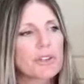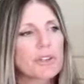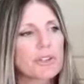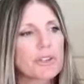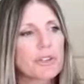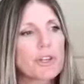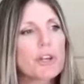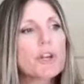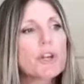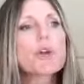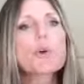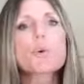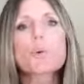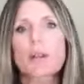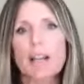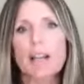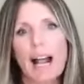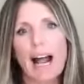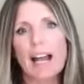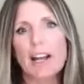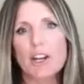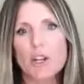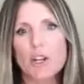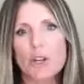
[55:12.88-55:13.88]
knew what
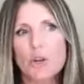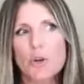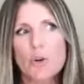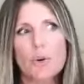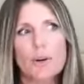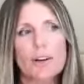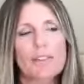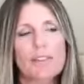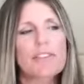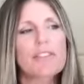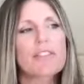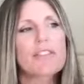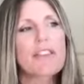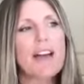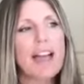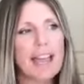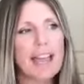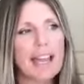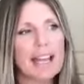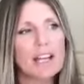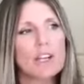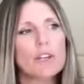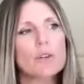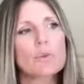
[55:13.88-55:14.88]
I knew. If
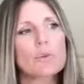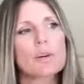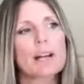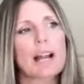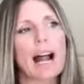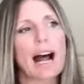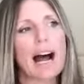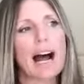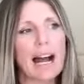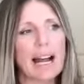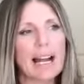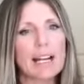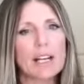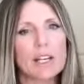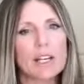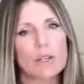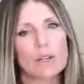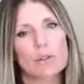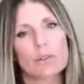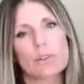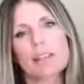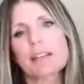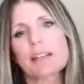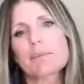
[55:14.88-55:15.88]
they knew what I
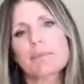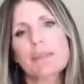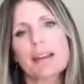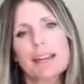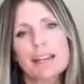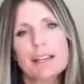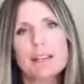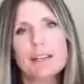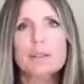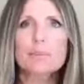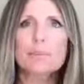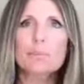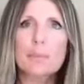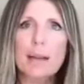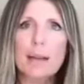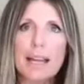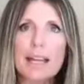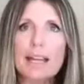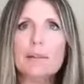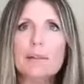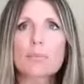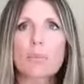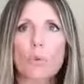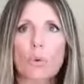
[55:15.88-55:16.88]
knew, they could
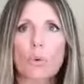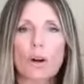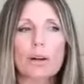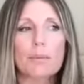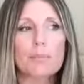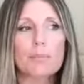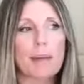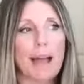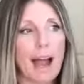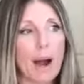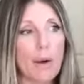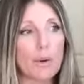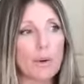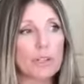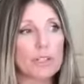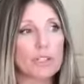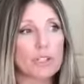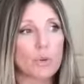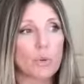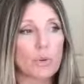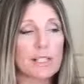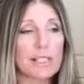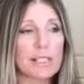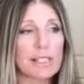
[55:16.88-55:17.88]
make more empowered
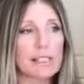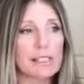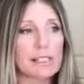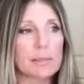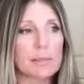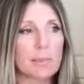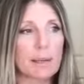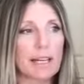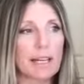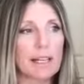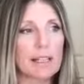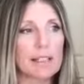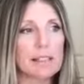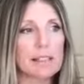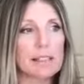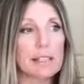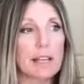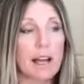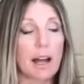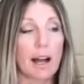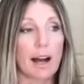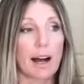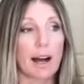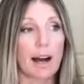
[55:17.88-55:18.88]
choices, because
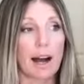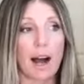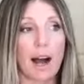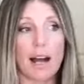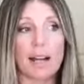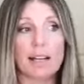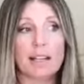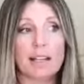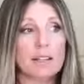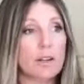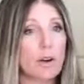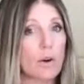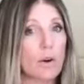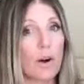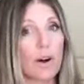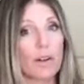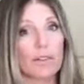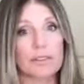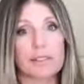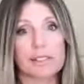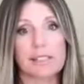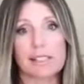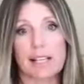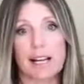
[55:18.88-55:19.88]
I didn't know
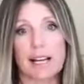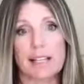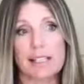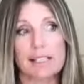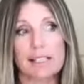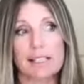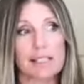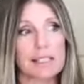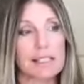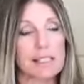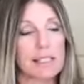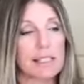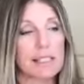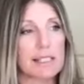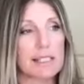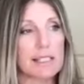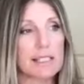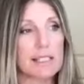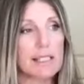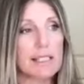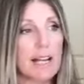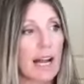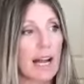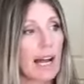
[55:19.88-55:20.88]
all this science
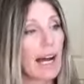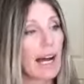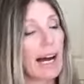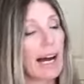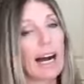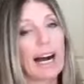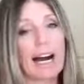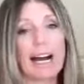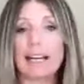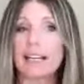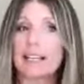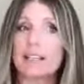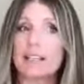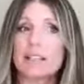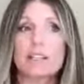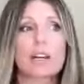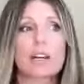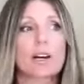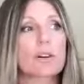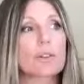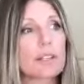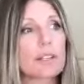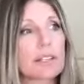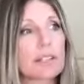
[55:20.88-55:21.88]
existed. I didn't
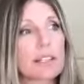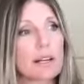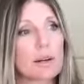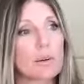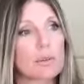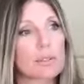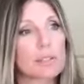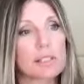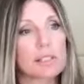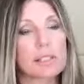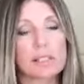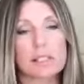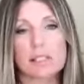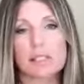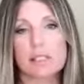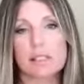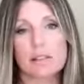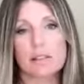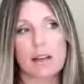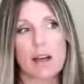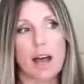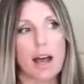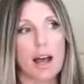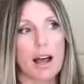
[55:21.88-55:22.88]
know that there was
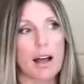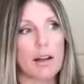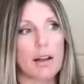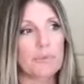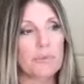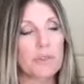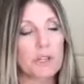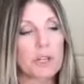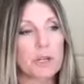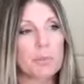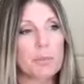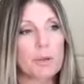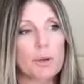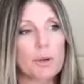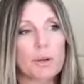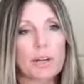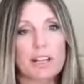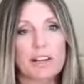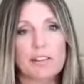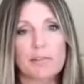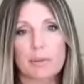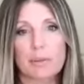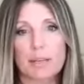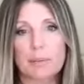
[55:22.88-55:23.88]
this
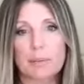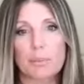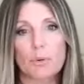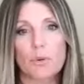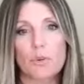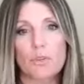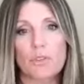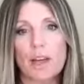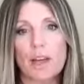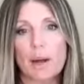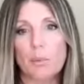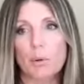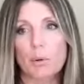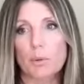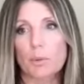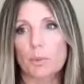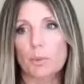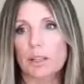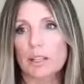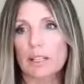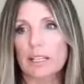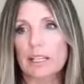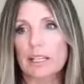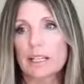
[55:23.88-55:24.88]
community of people that were
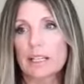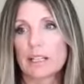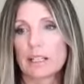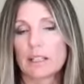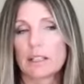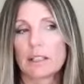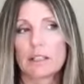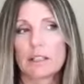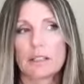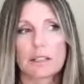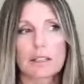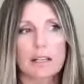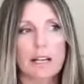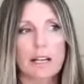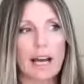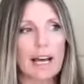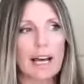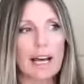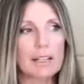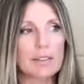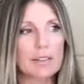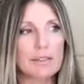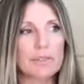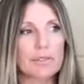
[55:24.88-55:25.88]
really
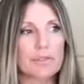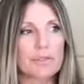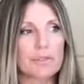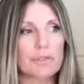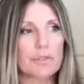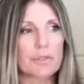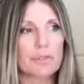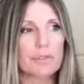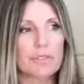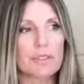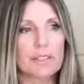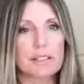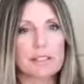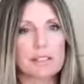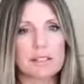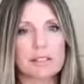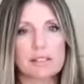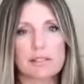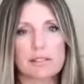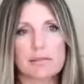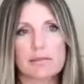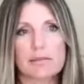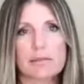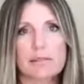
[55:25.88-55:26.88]
kind of
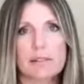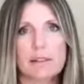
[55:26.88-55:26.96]
this